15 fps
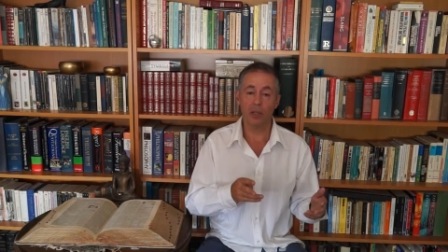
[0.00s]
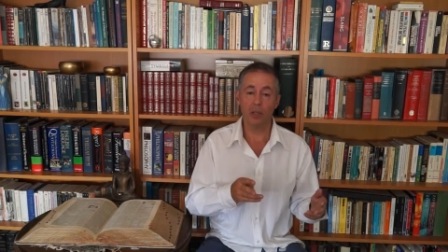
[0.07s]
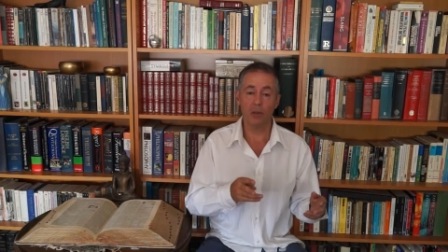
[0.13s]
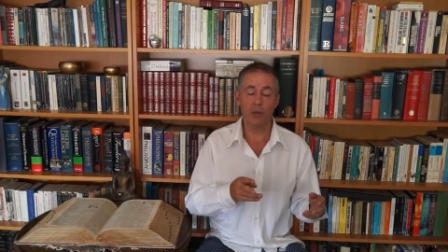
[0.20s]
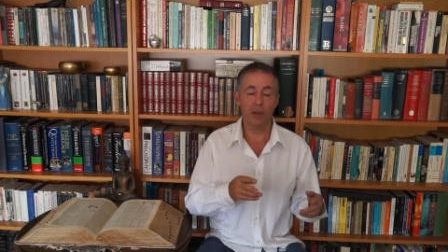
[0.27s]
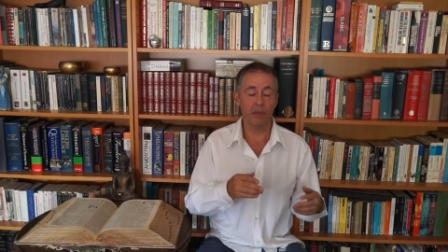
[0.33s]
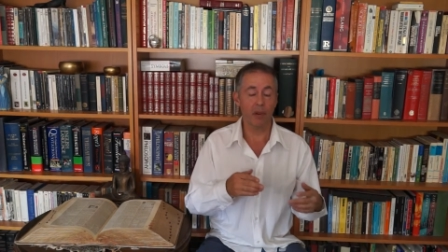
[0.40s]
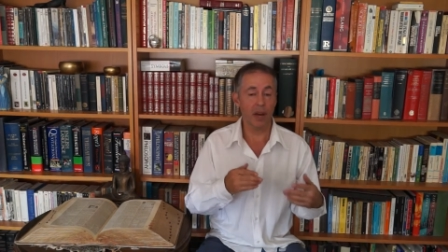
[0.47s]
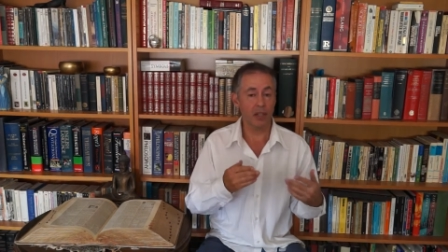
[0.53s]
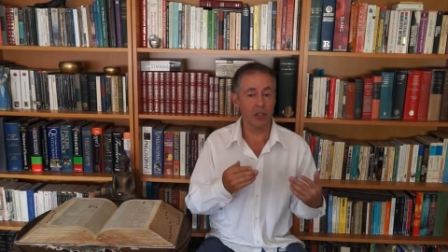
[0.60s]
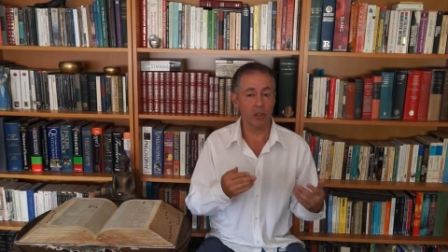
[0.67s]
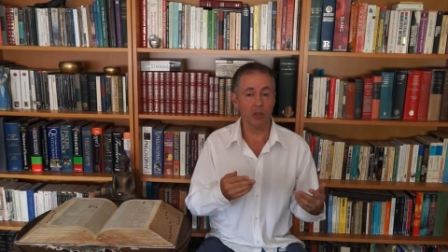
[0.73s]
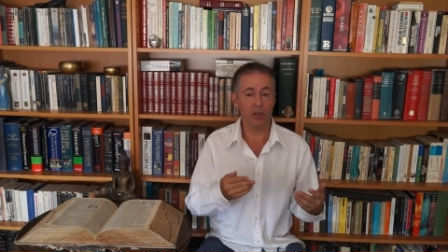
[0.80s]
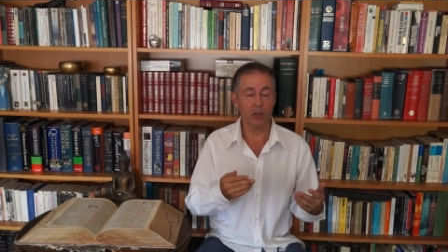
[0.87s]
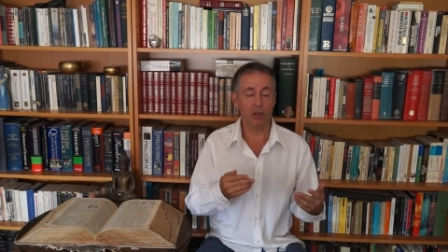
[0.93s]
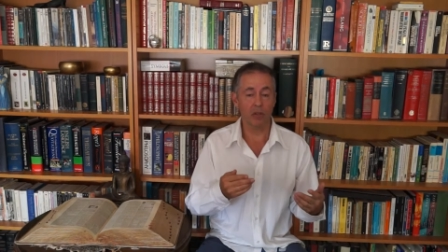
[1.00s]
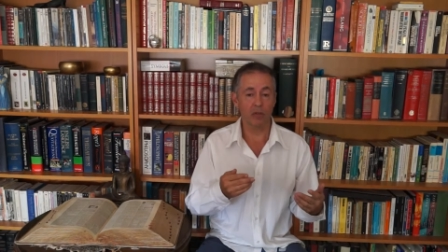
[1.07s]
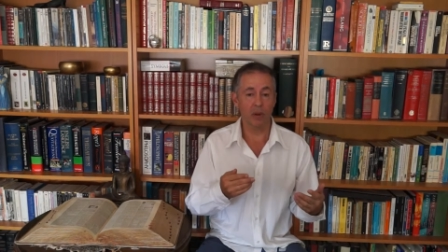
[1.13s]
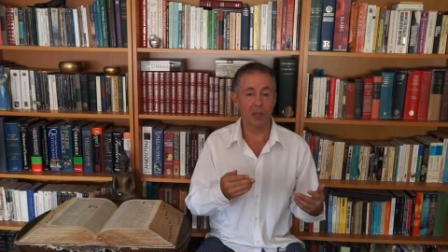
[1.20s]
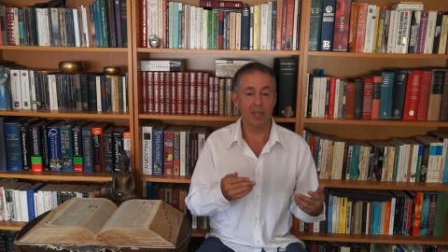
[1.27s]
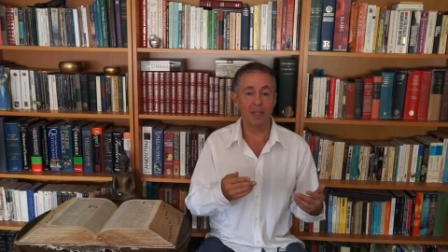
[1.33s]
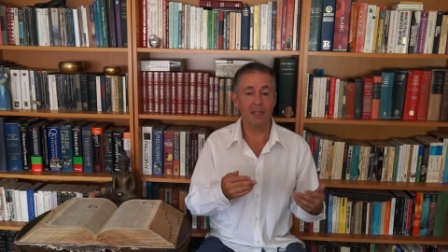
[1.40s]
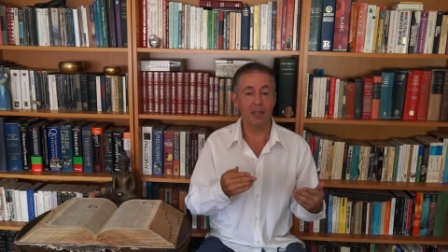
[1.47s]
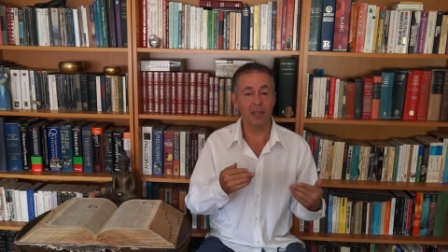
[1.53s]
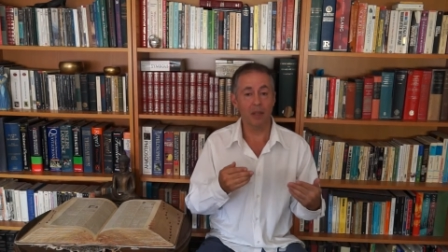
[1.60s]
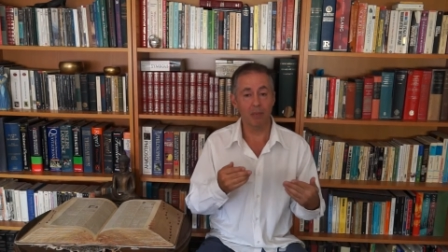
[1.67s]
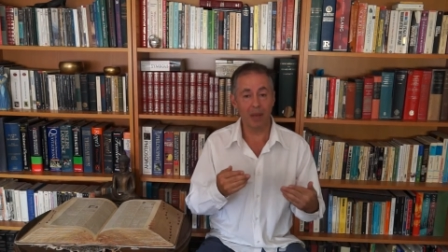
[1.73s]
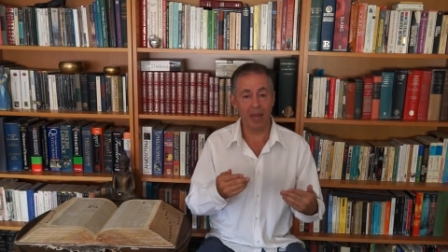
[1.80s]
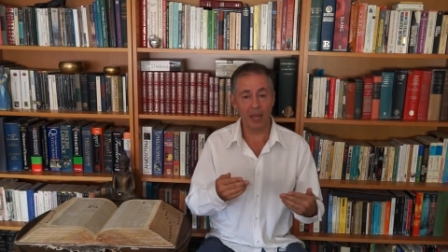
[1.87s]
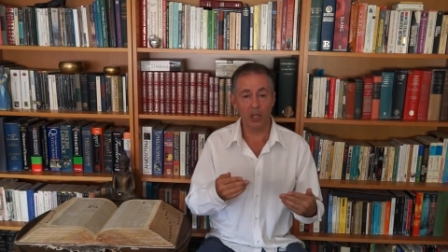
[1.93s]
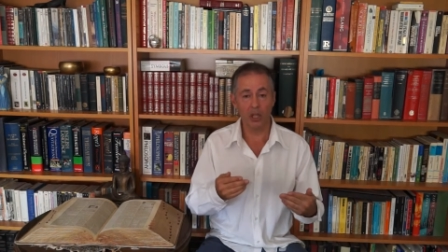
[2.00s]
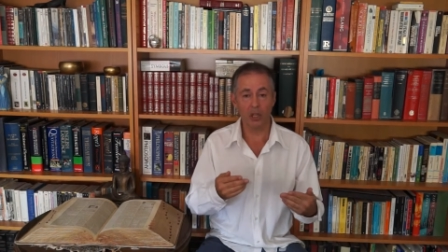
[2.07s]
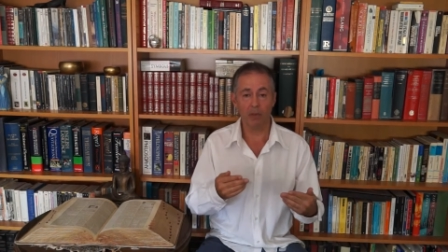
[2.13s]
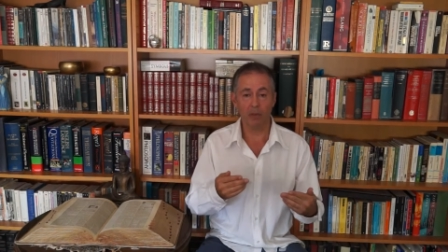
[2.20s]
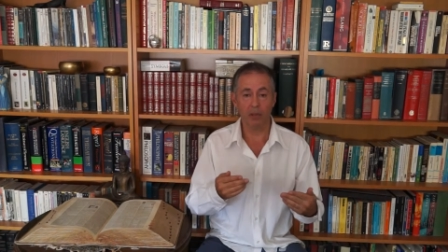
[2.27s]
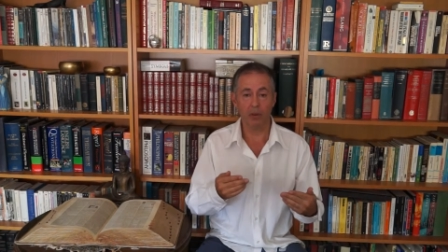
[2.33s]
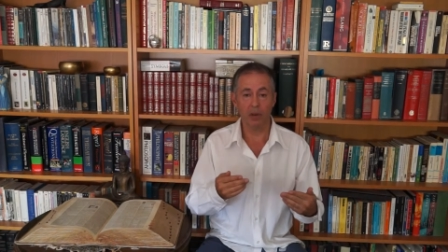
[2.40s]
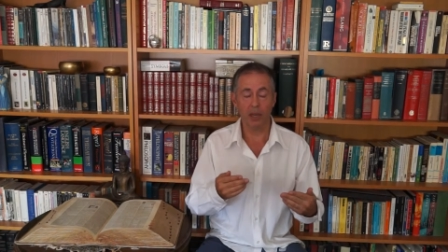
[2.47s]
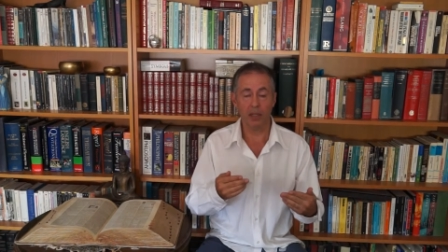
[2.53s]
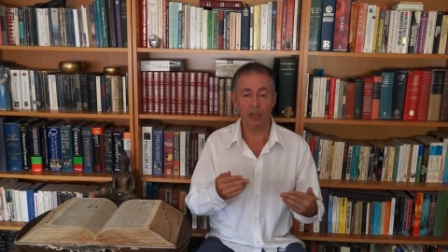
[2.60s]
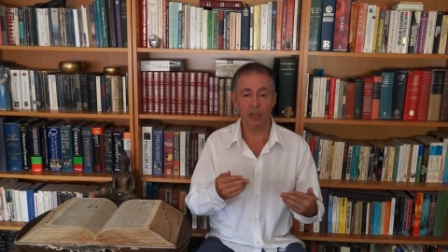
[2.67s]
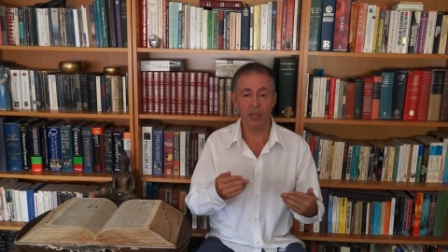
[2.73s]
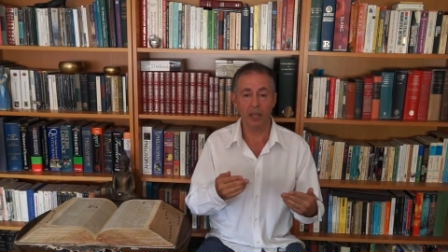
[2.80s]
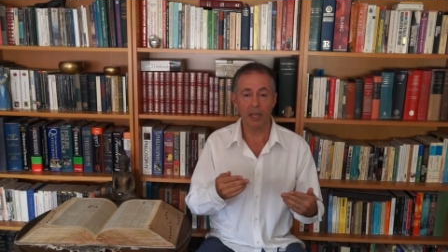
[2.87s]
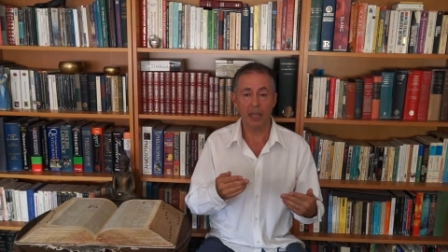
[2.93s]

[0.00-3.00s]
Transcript: Did you ever ask yourself why they say the passion of the Christ?